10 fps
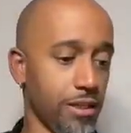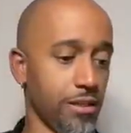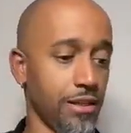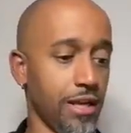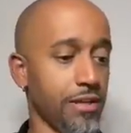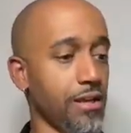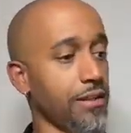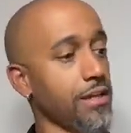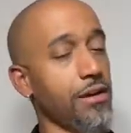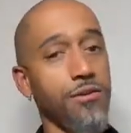and then I
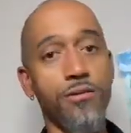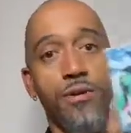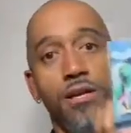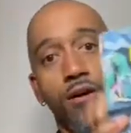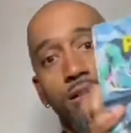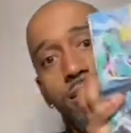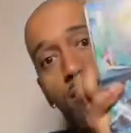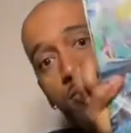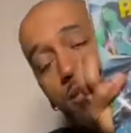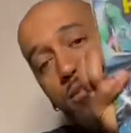think I read all of this
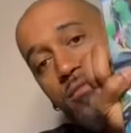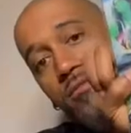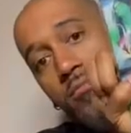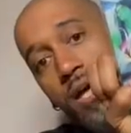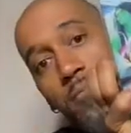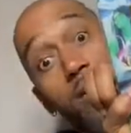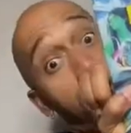new issue of Black Panther.